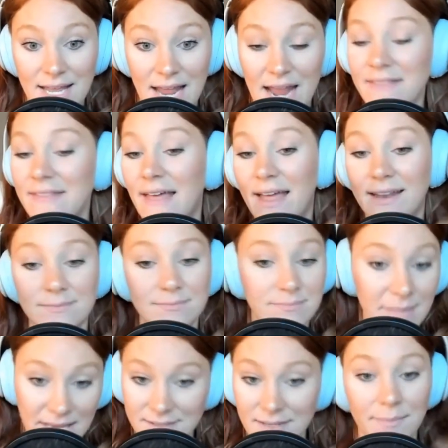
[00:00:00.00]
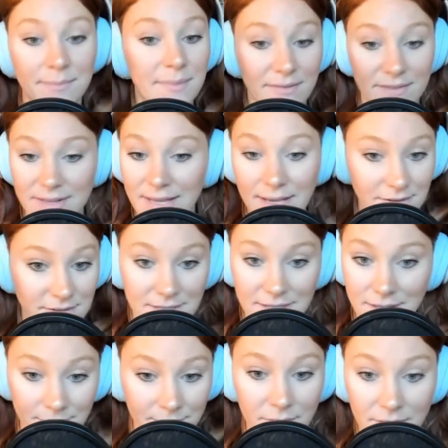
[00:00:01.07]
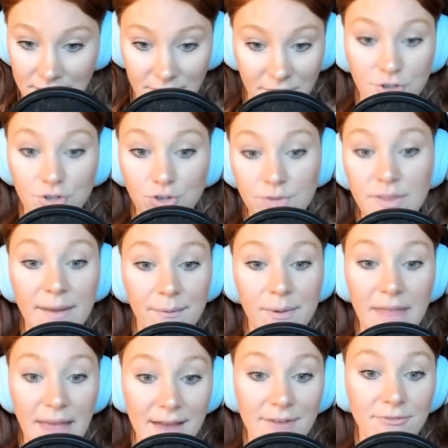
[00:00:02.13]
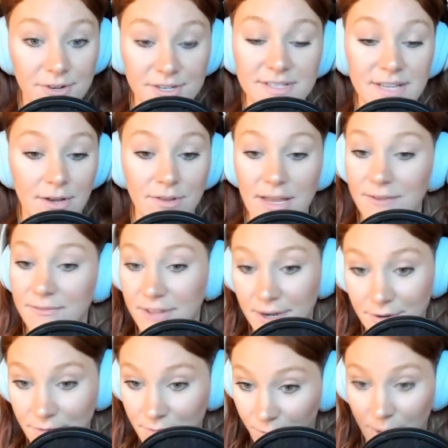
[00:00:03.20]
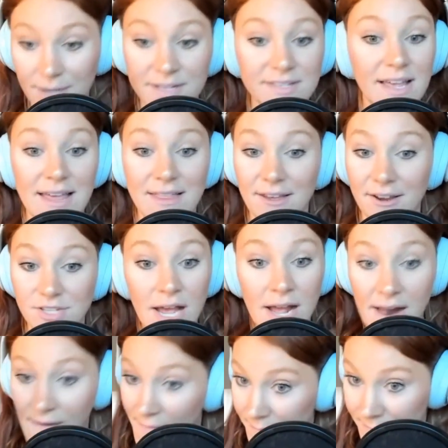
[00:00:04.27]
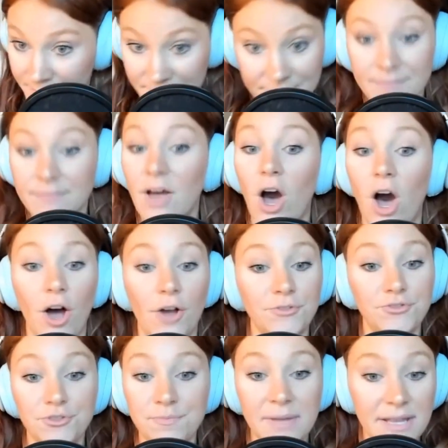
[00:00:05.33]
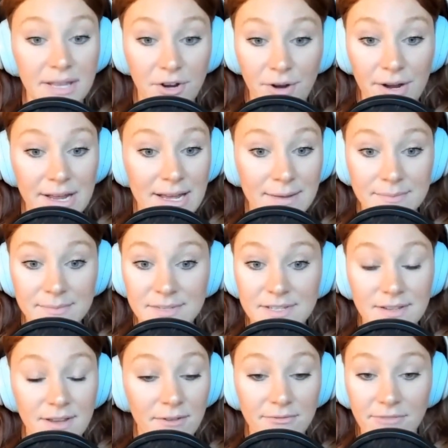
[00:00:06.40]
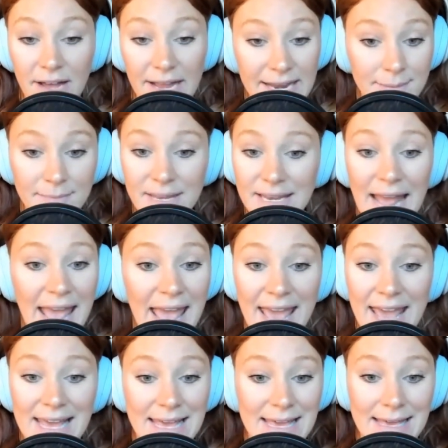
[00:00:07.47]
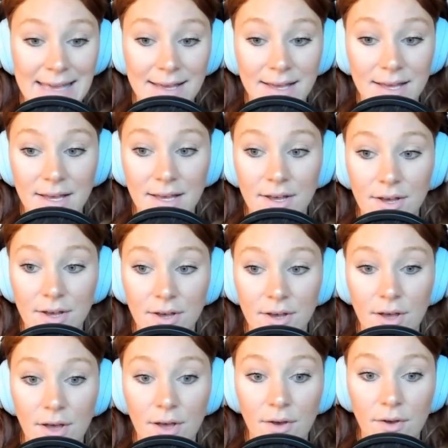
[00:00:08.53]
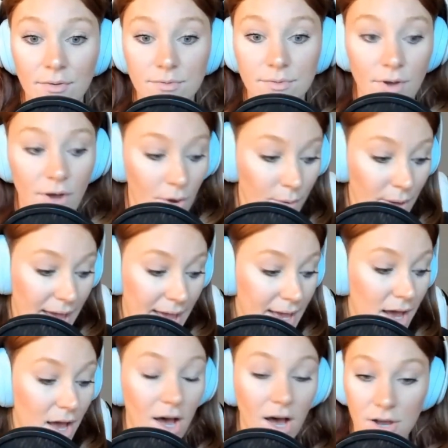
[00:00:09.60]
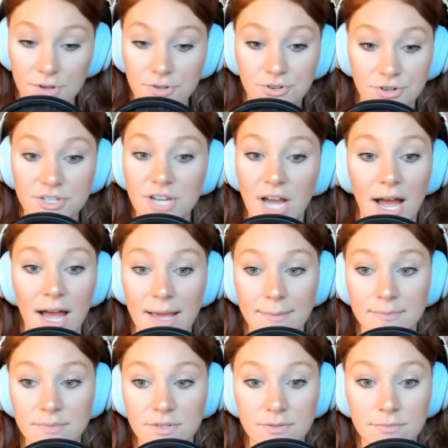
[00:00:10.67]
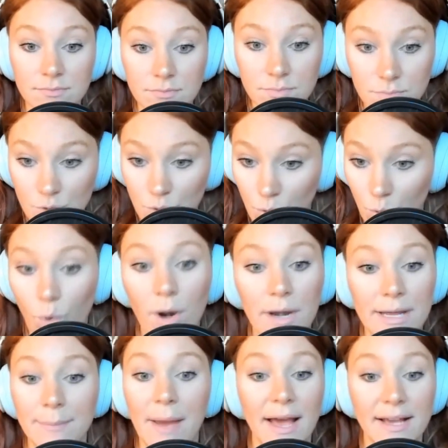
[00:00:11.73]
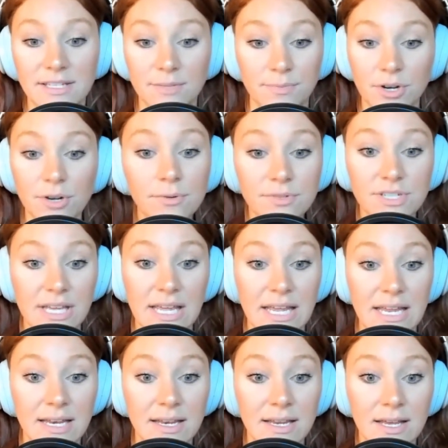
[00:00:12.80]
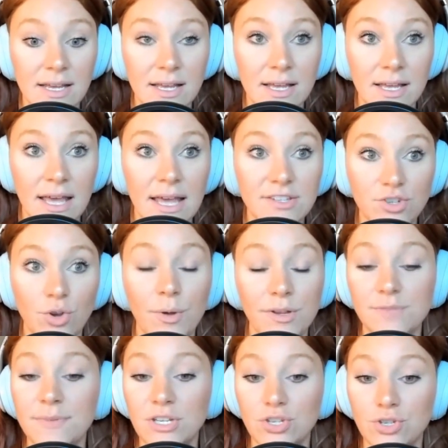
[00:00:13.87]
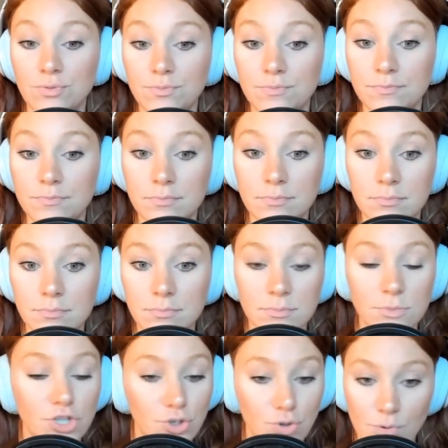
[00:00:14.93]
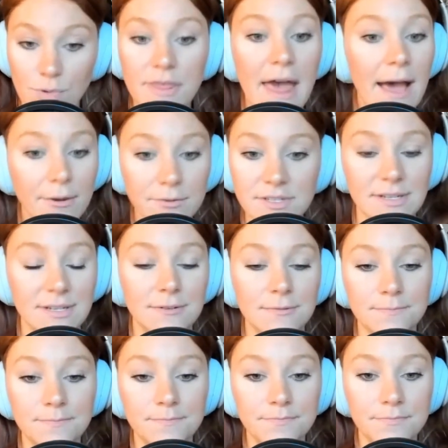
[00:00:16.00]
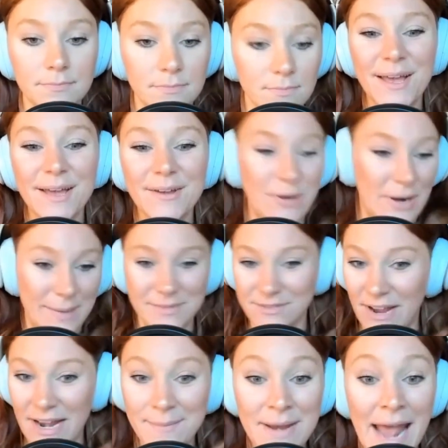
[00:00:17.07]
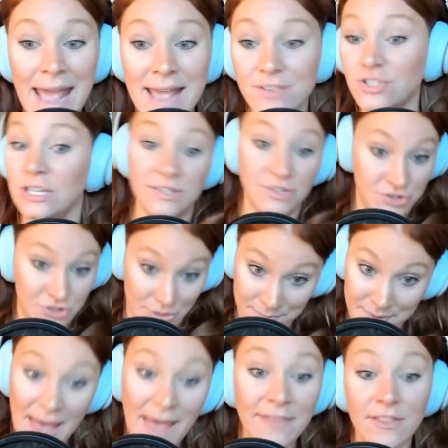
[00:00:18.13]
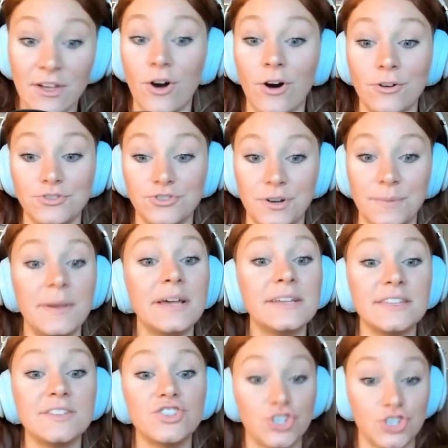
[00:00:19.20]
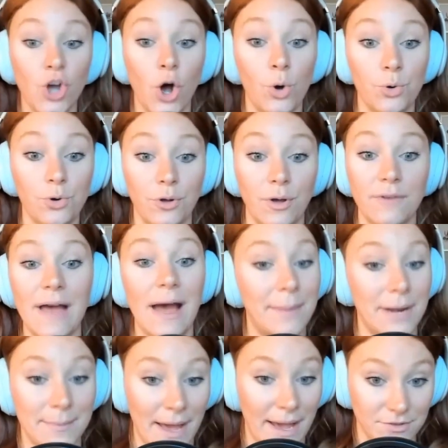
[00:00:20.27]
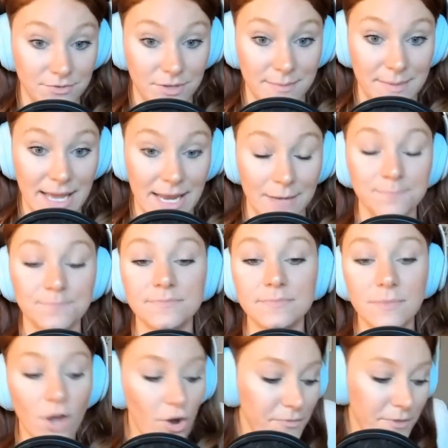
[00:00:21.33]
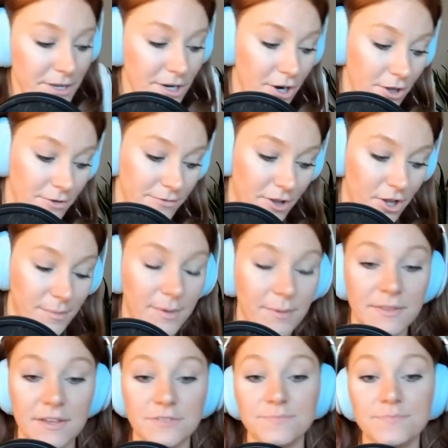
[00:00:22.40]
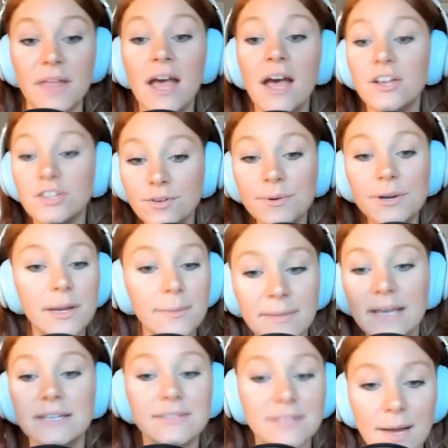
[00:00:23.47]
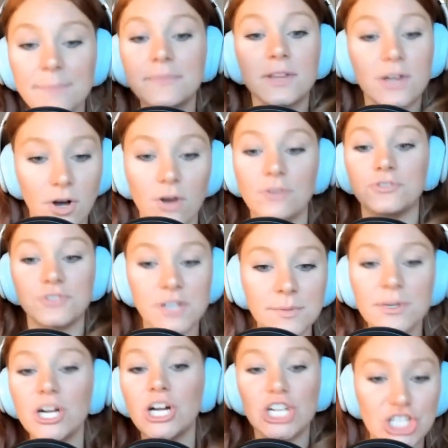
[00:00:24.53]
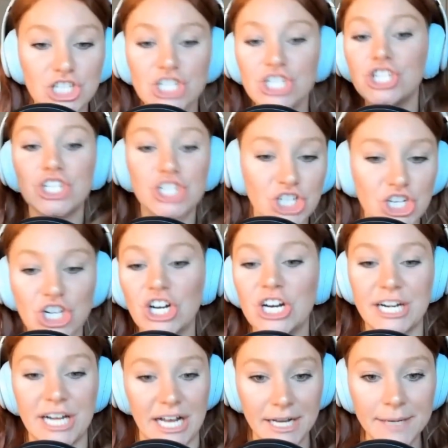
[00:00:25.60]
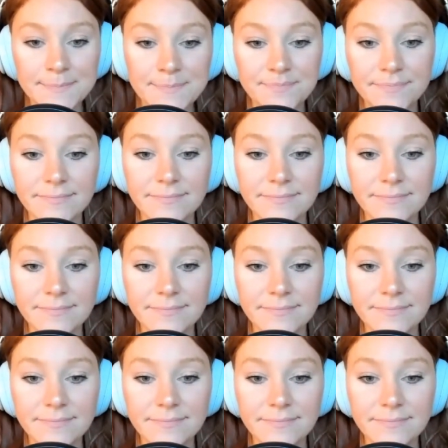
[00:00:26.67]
and then mix up everything else that you put in there. You do that with every single, like if we're going to say there's 100 milligrams of vitamin A, okay, 100 times 20 bags of protein is going to be 2,000 grams of vitamin A. So let's dump that in the cauldron because it's the total of how many bags we're going to be getting. Hopefully you're all following me with this. So we're going to mix up the cauldron. We're going to stir it up.